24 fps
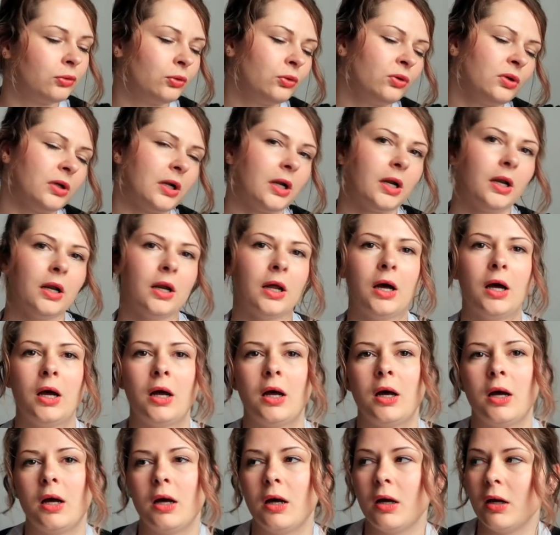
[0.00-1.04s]
oh la
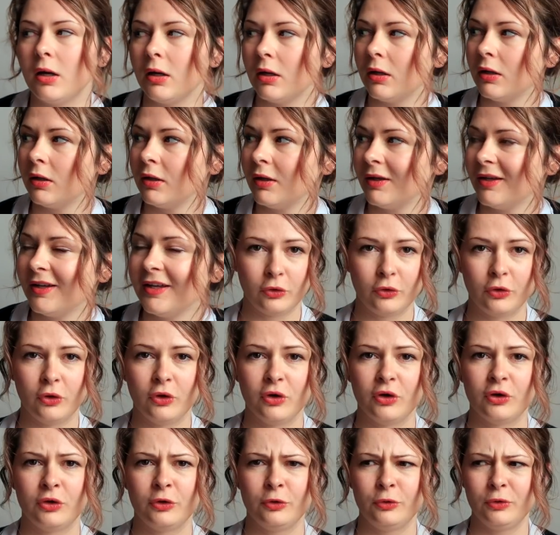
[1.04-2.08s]
la,
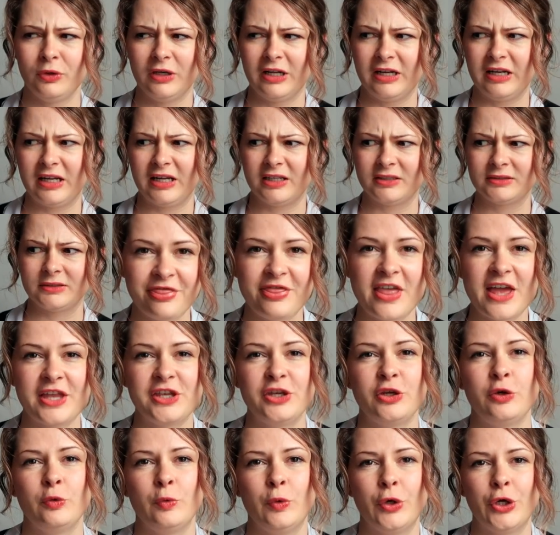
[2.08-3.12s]
or ooh la la,
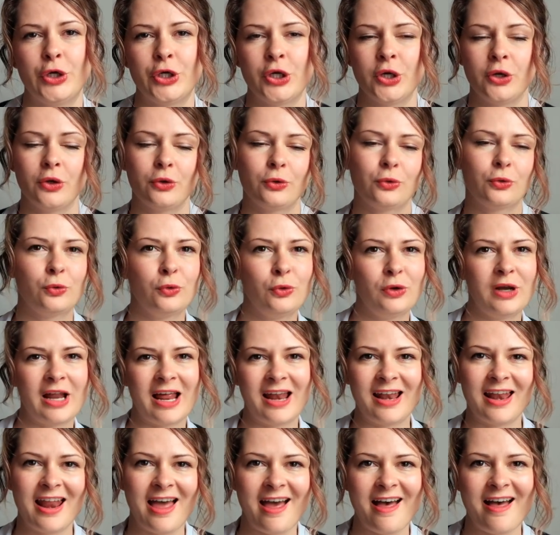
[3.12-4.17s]
than you would ooh
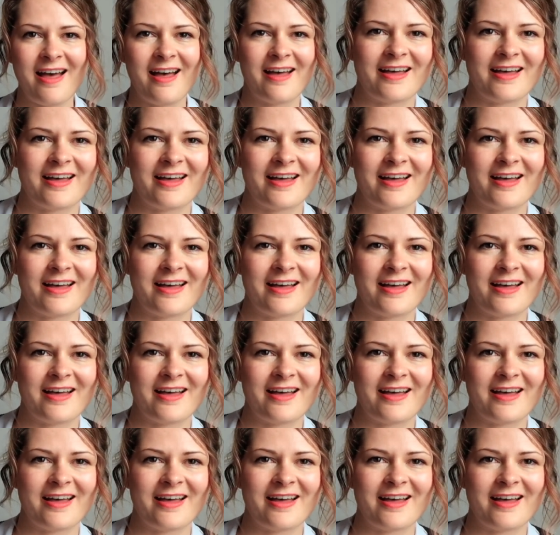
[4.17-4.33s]
la la.